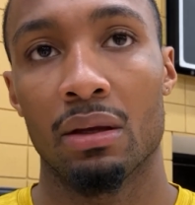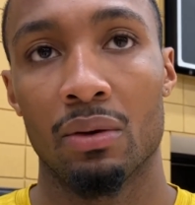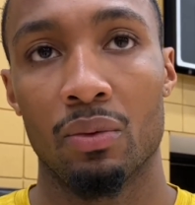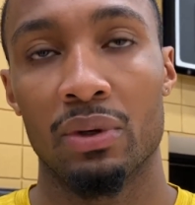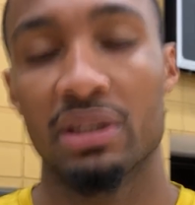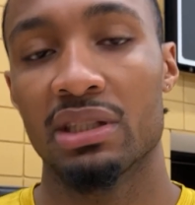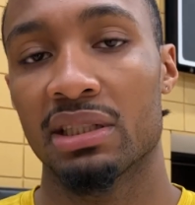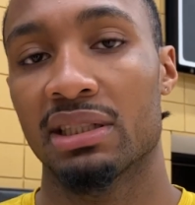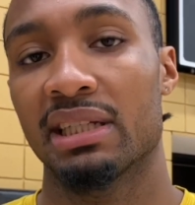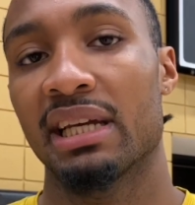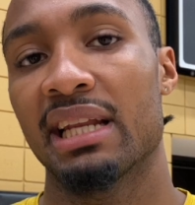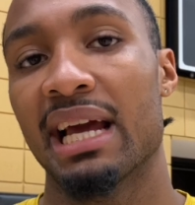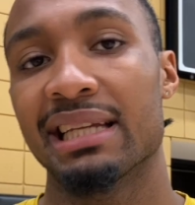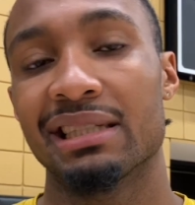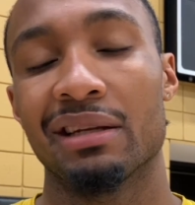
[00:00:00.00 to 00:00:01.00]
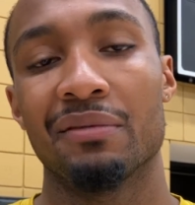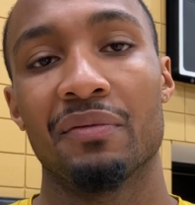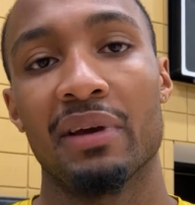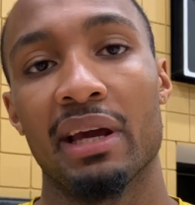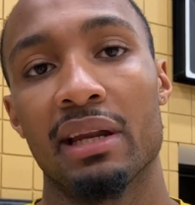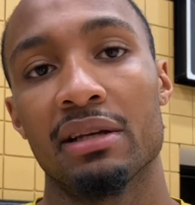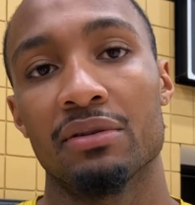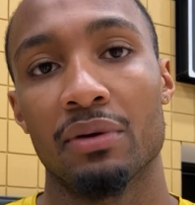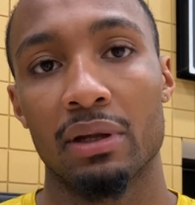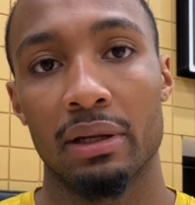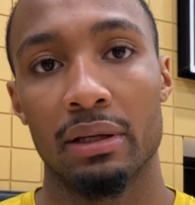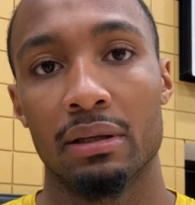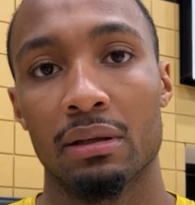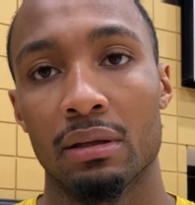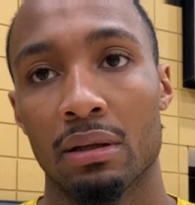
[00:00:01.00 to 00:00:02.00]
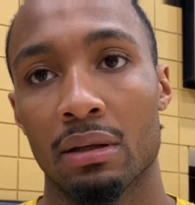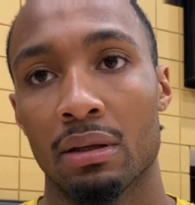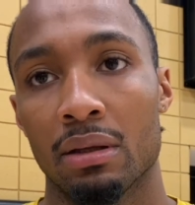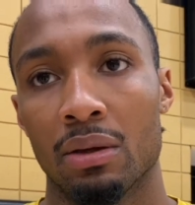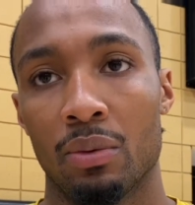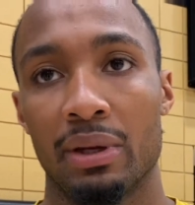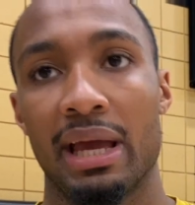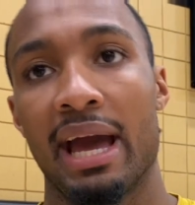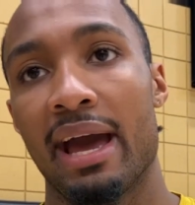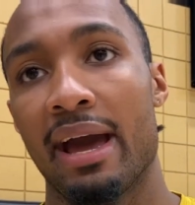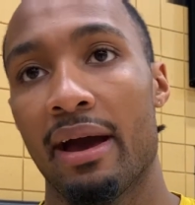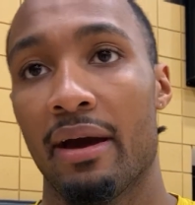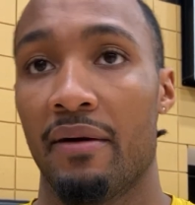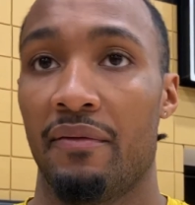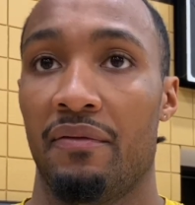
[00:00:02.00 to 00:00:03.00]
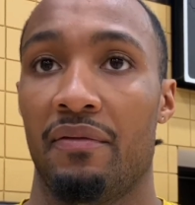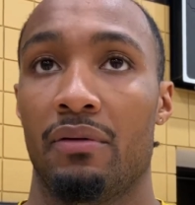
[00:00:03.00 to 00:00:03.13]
We just see it as an advantage, really. Mm-hmm. We have